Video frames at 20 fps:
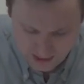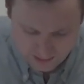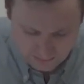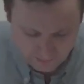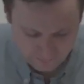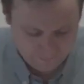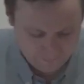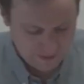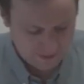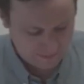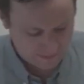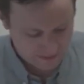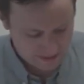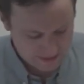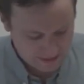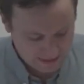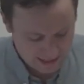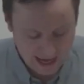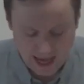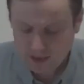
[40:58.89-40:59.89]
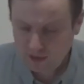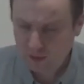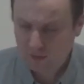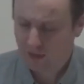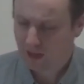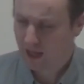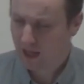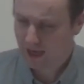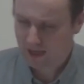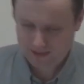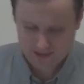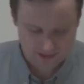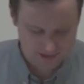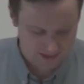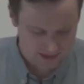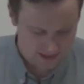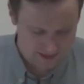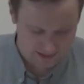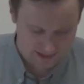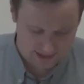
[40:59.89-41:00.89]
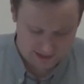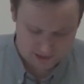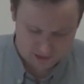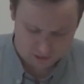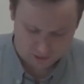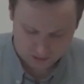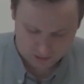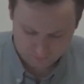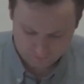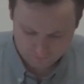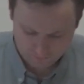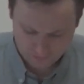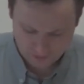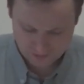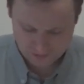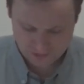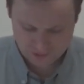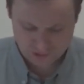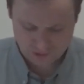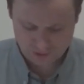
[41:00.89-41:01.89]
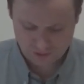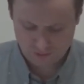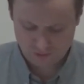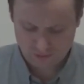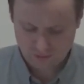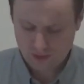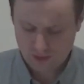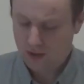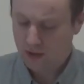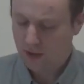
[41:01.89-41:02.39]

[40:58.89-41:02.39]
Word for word: and the fact that He cannot lie, as it says later on in verse 2,